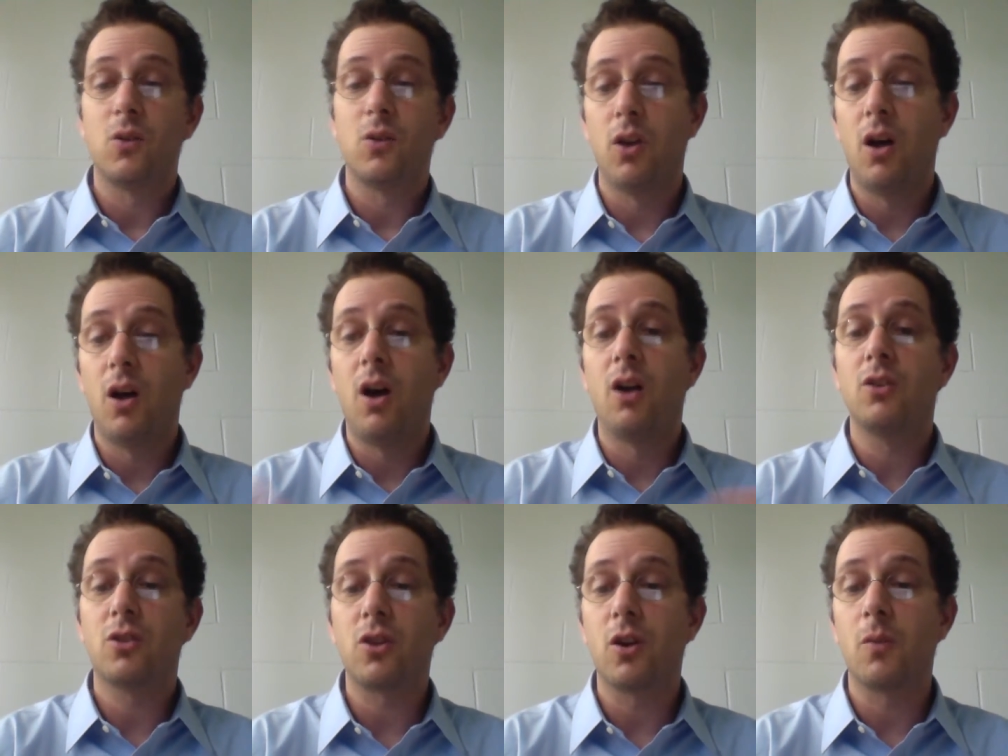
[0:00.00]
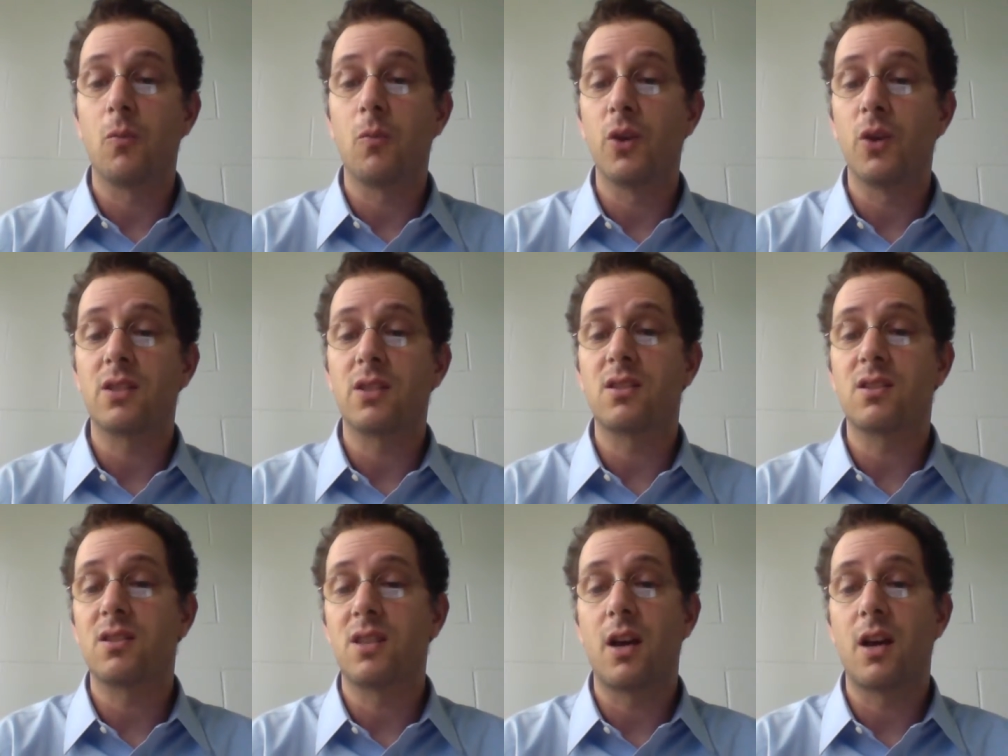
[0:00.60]
long term
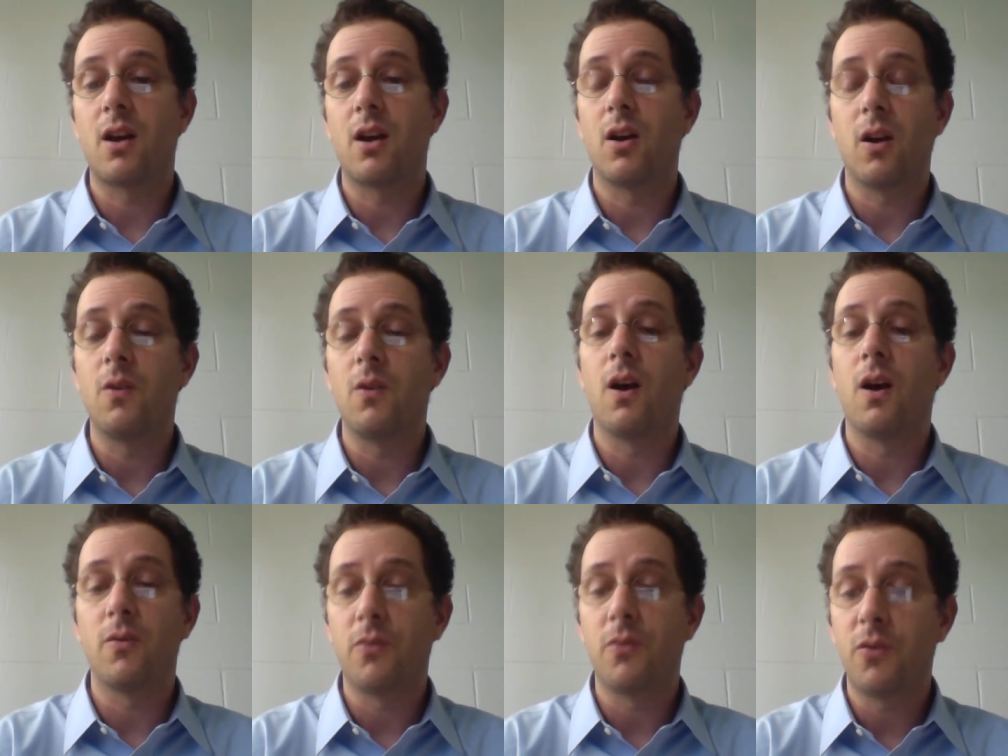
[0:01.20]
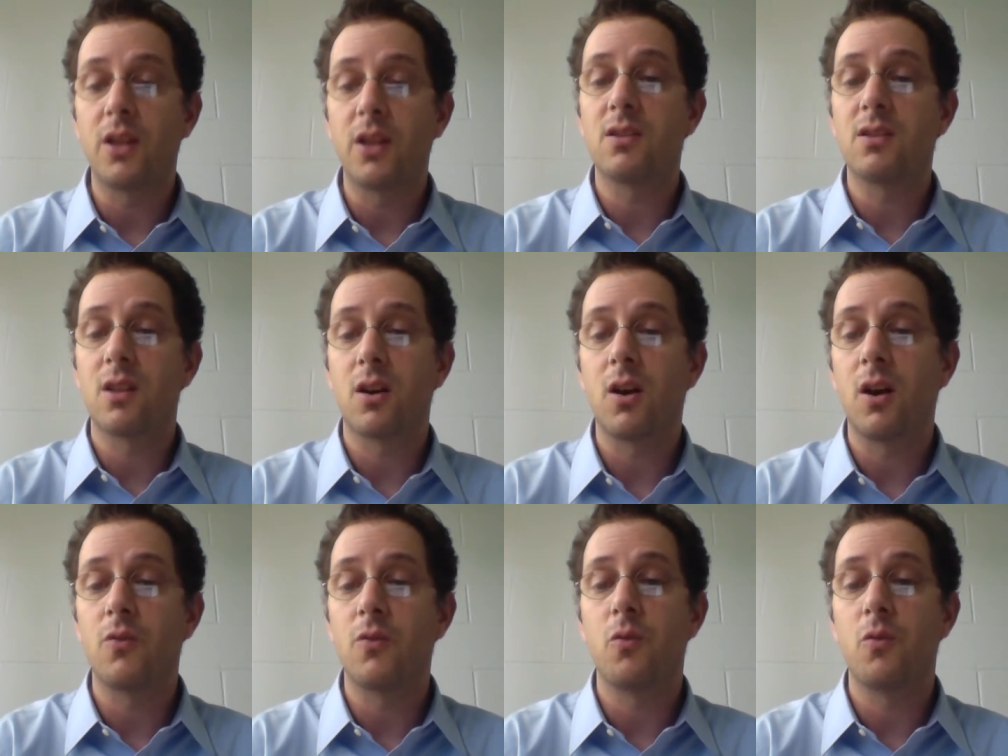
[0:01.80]
risks that are un- of things
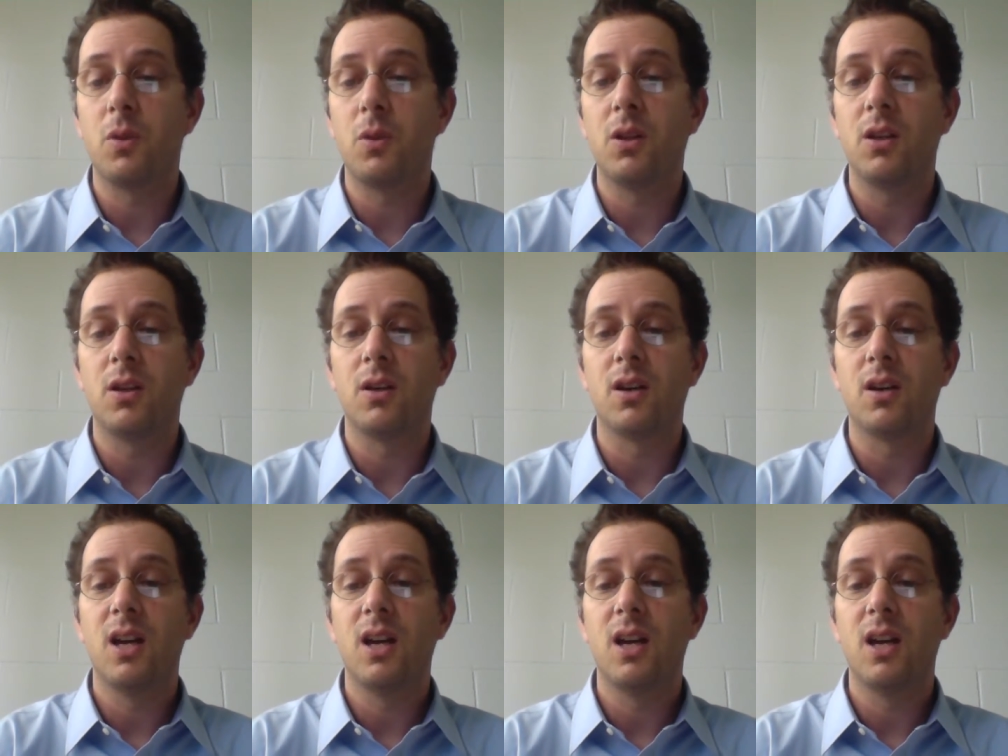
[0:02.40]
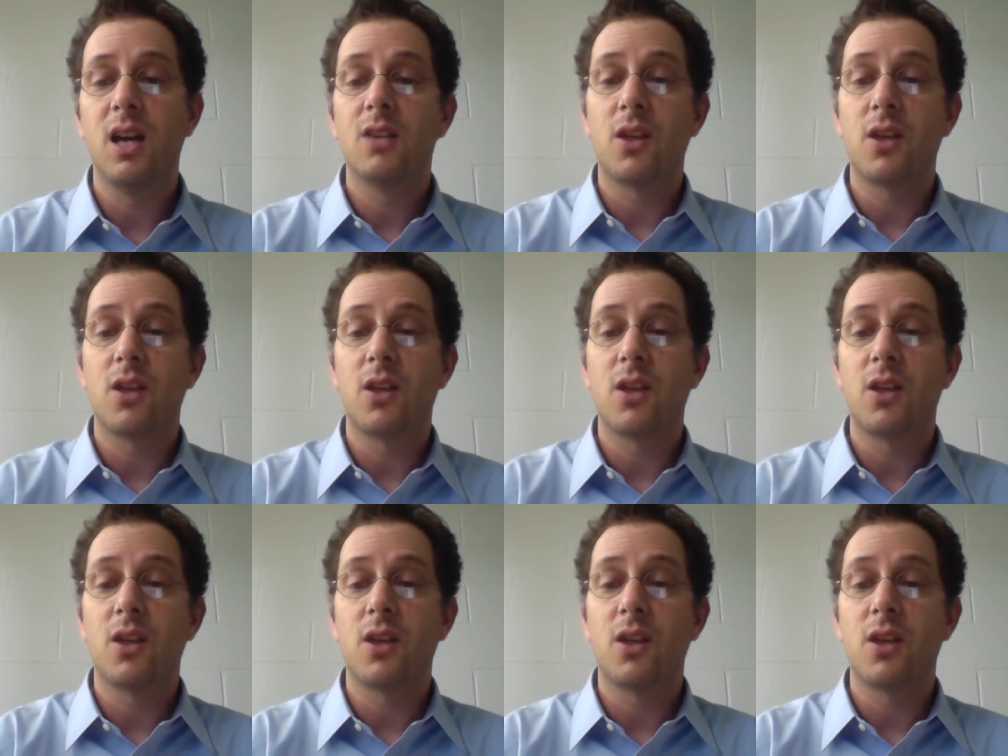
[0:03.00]
that are unfamiliar.